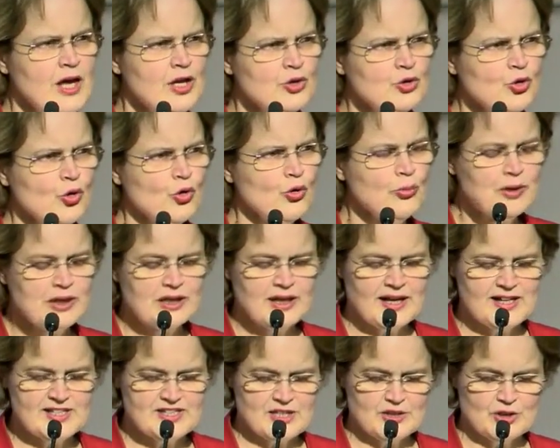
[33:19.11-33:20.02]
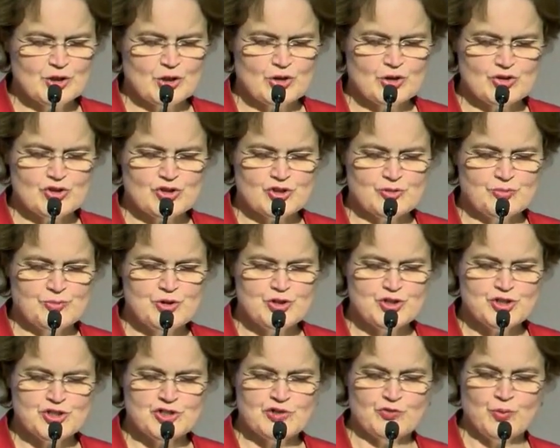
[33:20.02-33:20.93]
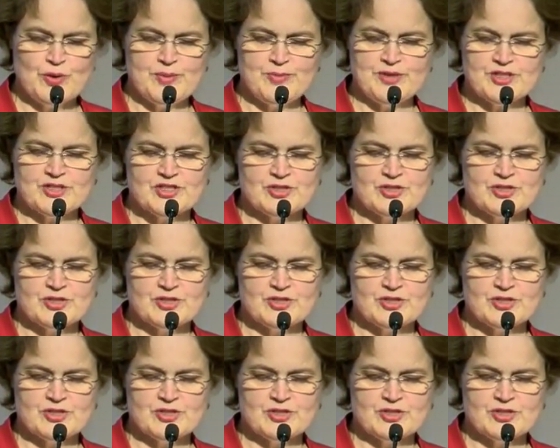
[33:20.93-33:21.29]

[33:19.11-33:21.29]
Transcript: Normalising the contribution of women